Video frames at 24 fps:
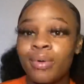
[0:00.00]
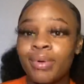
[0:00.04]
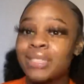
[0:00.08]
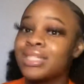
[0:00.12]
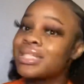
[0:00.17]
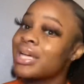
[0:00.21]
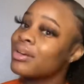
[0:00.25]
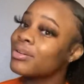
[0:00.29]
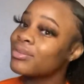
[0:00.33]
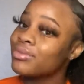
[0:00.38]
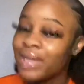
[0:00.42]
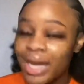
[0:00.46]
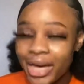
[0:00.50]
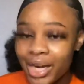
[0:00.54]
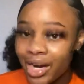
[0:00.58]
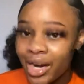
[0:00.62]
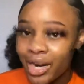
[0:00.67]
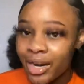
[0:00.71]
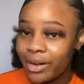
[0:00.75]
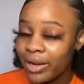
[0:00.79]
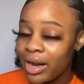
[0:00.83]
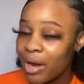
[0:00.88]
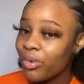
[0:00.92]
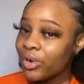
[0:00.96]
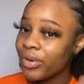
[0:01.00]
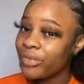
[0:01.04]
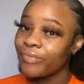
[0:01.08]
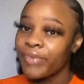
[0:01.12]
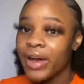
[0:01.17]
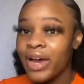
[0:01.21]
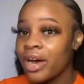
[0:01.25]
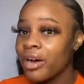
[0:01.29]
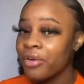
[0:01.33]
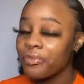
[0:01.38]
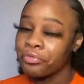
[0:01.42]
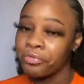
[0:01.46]
because I don't like her, and I want to fight
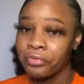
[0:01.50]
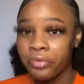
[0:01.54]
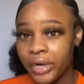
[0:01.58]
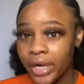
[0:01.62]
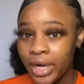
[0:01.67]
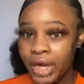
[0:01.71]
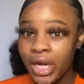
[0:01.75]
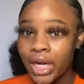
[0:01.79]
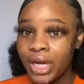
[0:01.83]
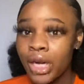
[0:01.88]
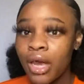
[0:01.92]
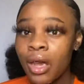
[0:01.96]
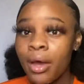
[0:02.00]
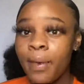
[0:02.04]
her friend,